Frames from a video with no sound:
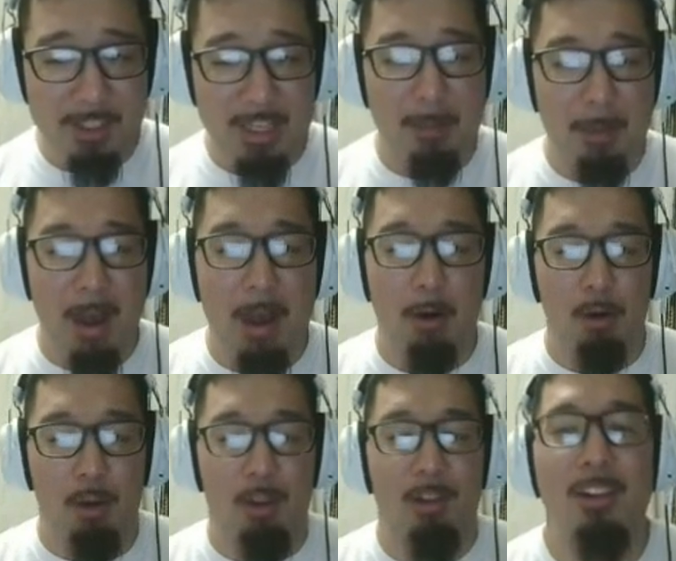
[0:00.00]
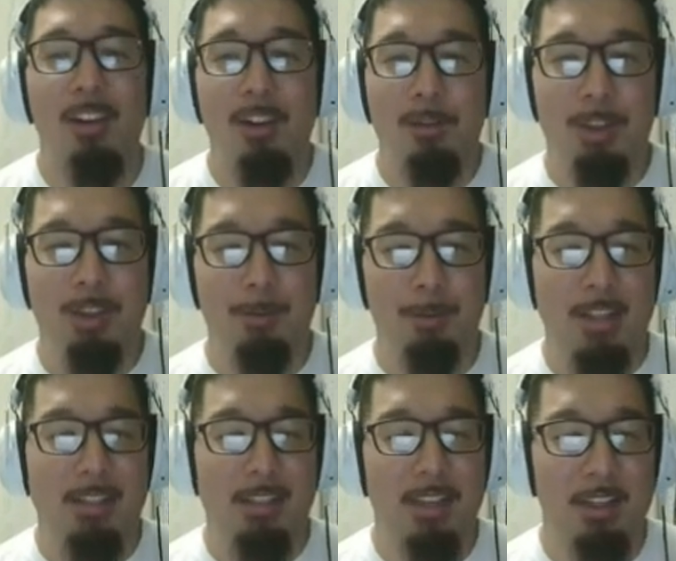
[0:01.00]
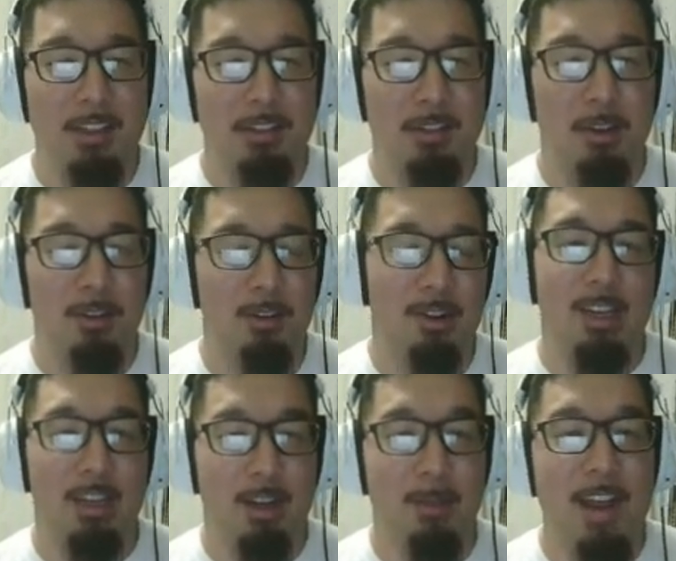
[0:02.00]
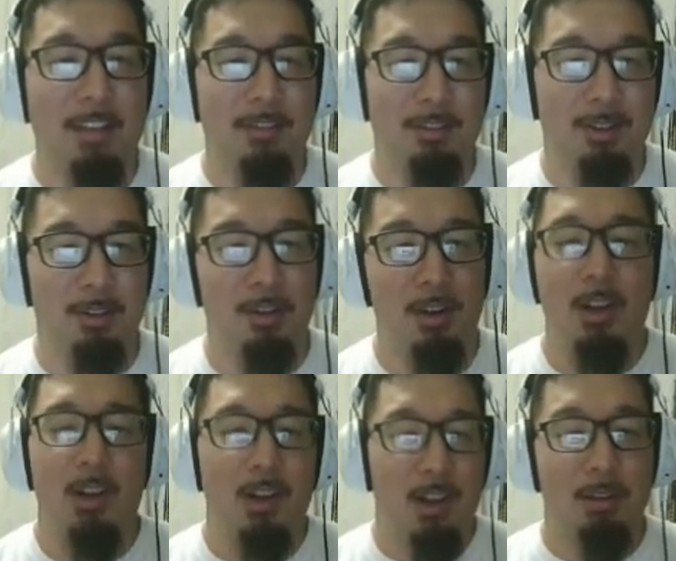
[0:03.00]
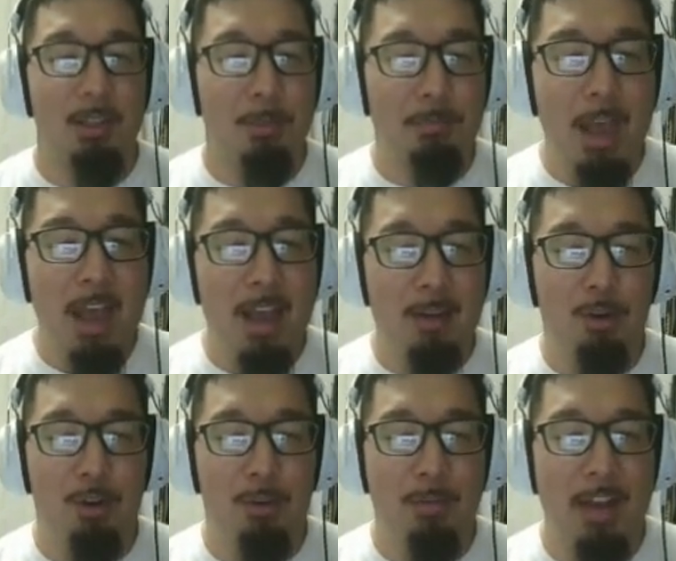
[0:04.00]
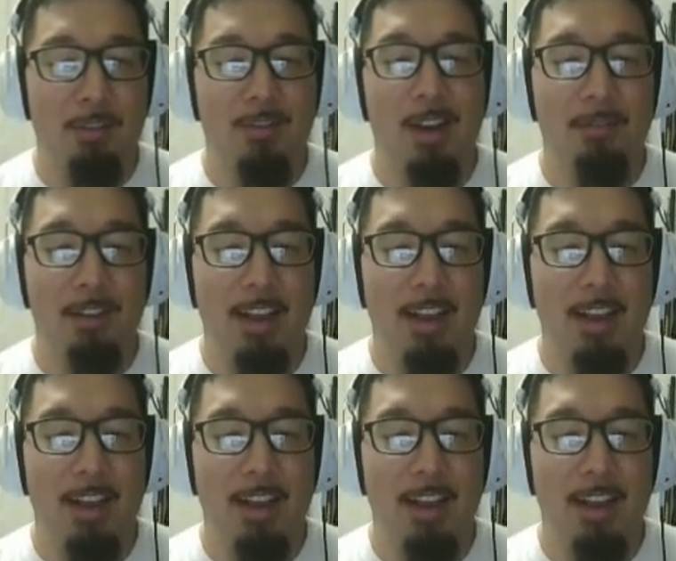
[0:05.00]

Sam Howell with the Redskins, or the Commanders. So it was a bad quarterback draft